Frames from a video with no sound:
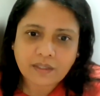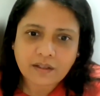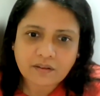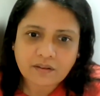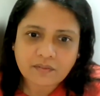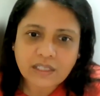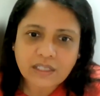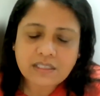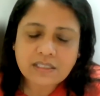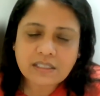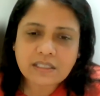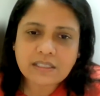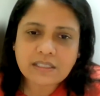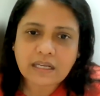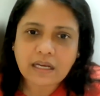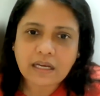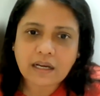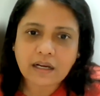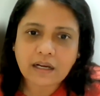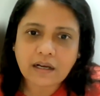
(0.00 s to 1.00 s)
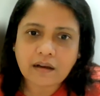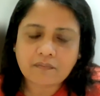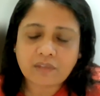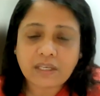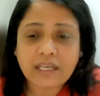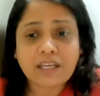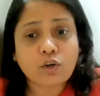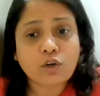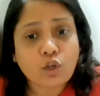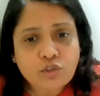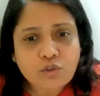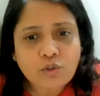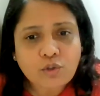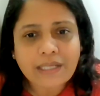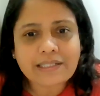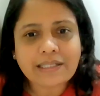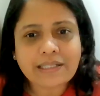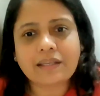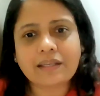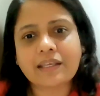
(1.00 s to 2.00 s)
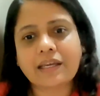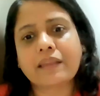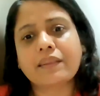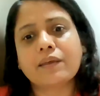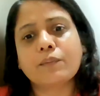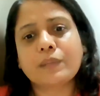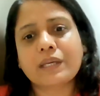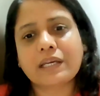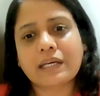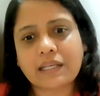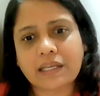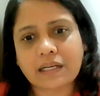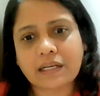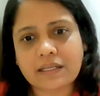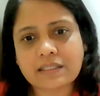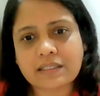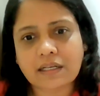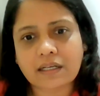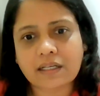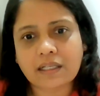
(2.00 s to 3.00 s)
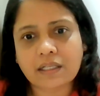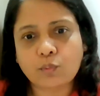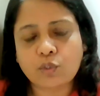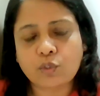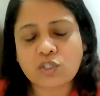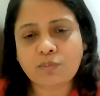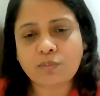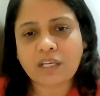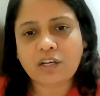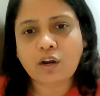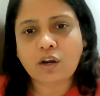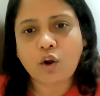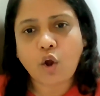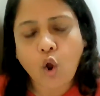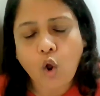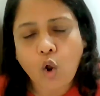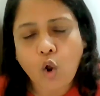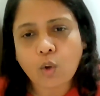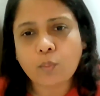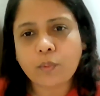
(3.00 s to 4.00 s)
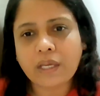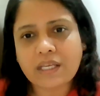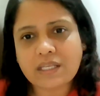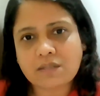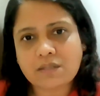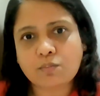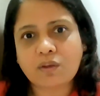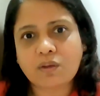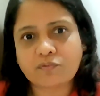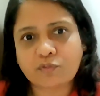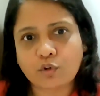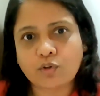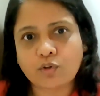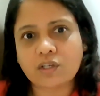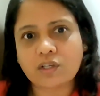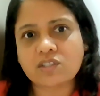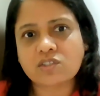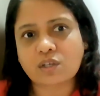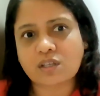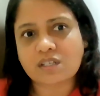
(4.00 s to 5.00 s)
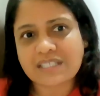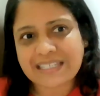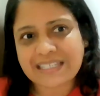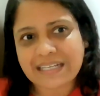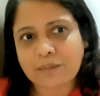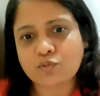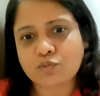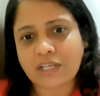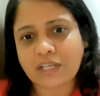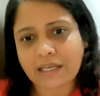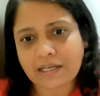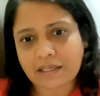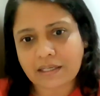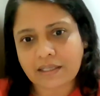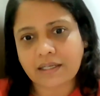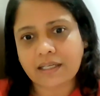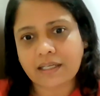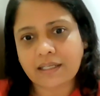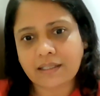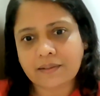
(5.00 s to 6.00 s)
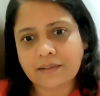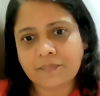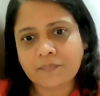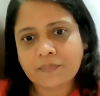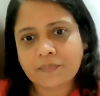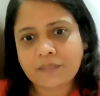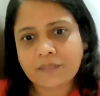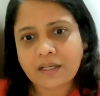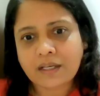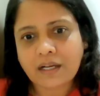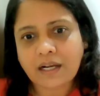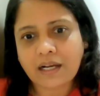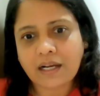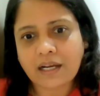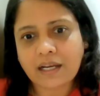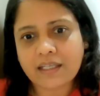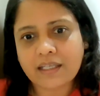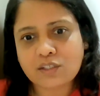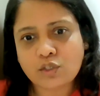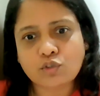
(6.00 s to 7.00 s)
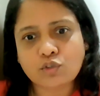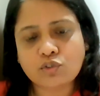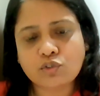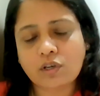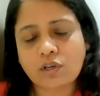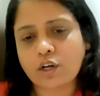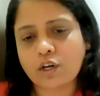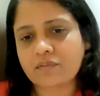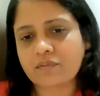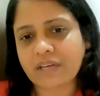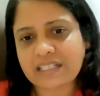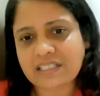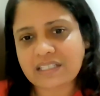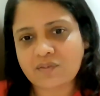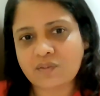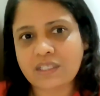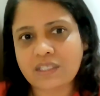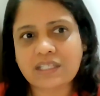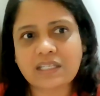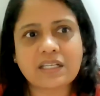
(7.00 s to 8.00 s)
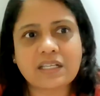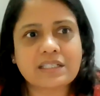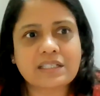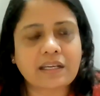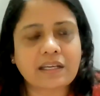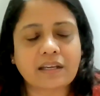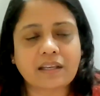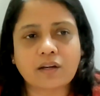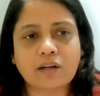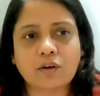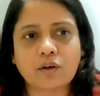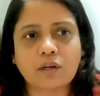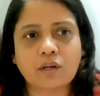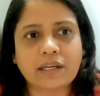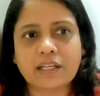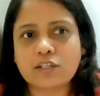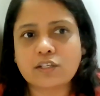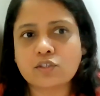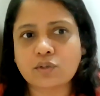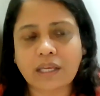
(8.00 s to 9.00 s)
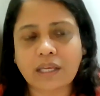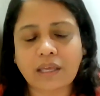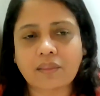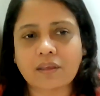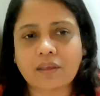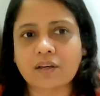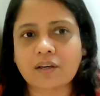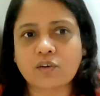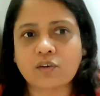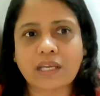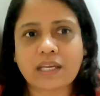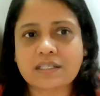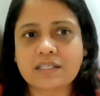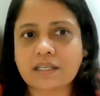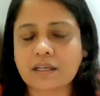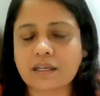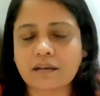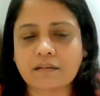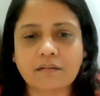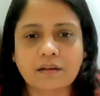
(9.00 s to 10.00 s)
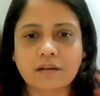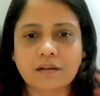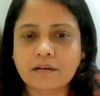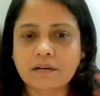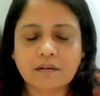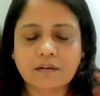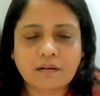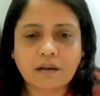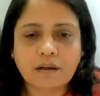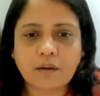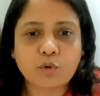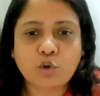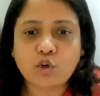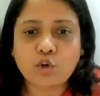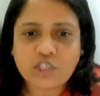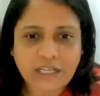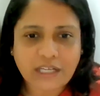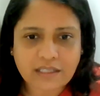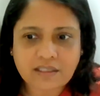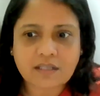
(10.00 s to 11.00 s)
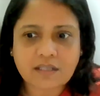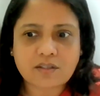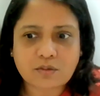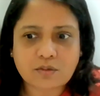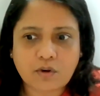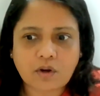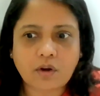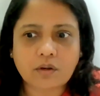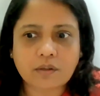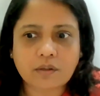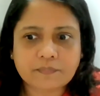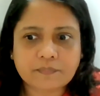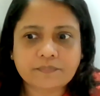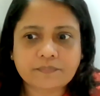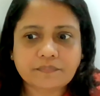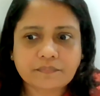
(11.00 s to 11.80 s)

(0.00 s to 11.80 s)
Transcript: versus they can also attend the other peer learning circle, which may not always be focused on subject learning. It's also a lot of activities and, you know, learning together, creating projects and so on.